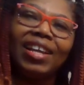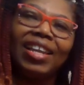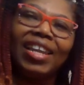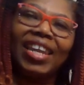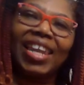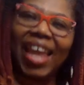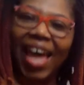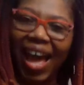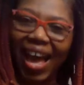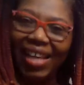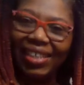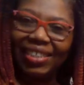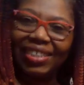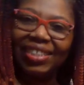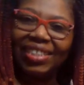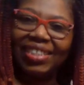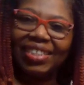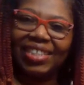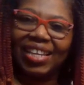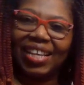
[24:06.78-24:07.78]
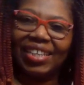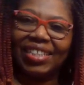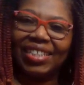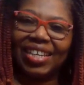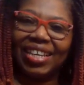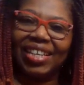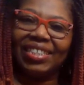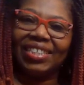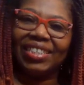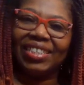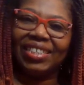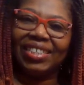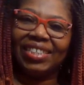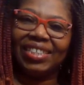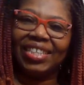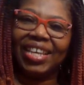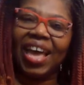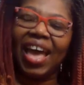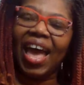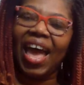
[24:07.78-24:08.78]
last
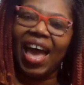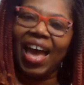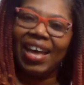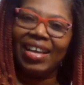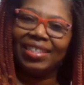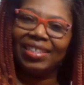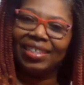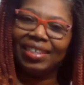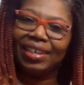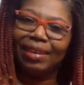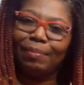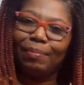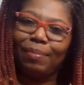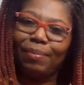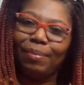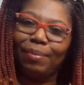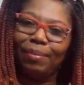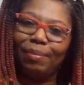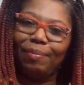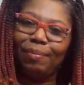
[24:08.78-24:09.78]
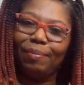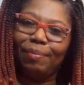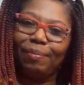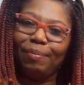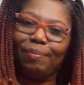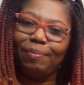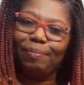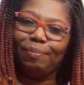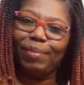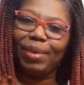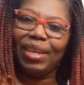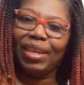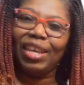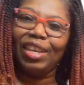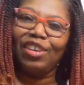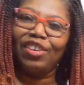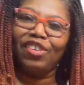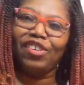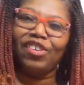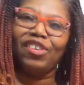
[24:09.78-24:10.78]
sentence as a
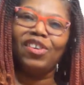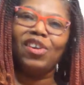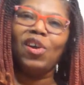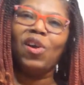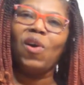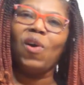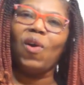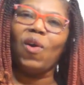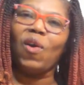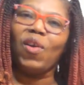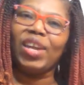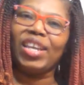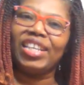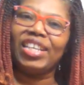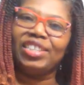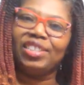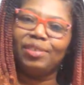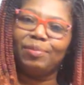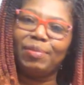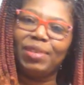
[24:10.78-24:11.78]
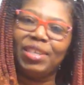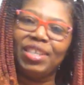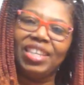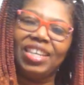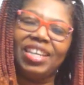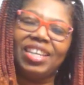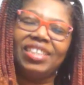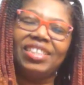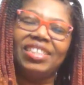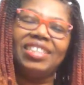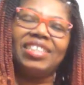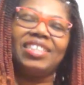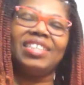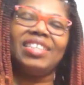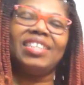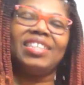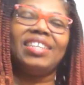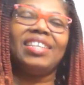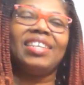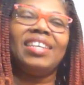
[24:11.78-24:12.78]
beginner or
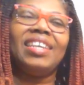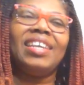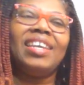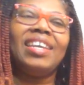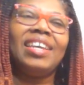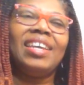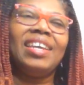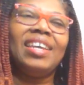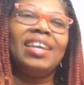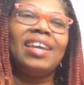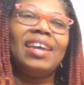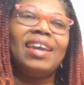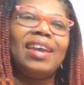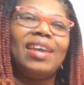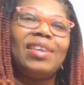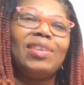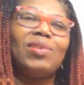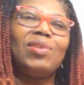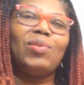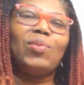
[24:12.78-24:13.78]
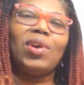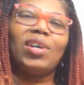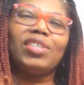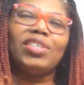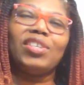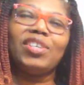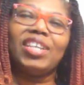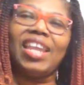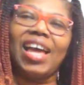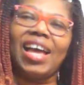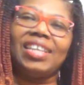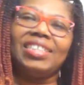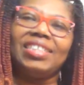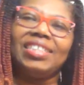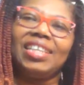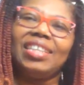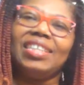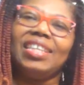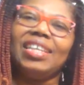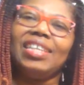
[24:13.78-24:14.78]
intermediate, you want your last
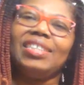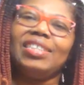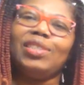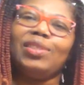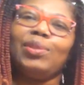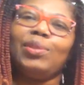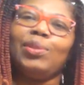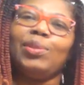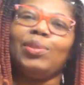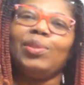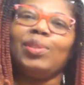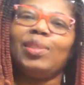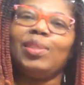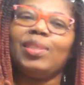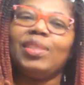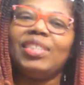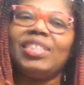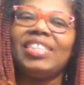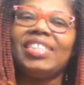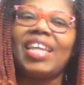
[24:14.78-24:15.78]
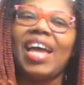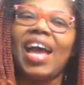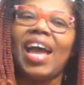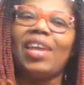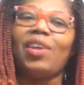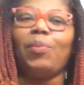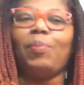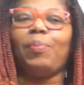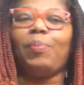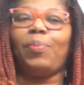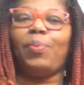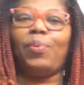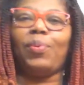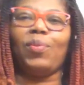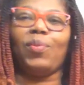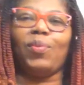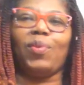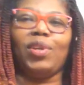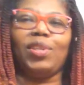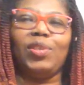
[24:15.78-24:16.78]
sentence to tie up
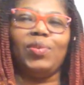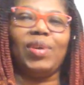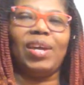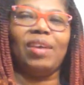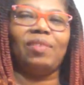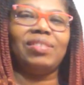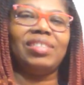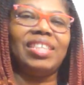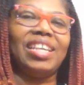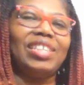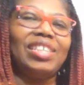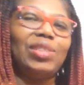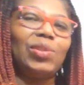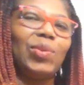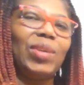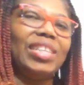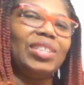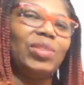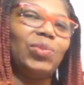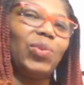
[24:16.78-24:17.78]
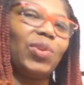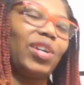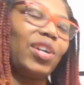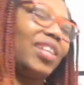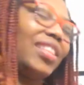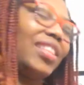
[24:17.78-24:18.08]
what you have said. So let's work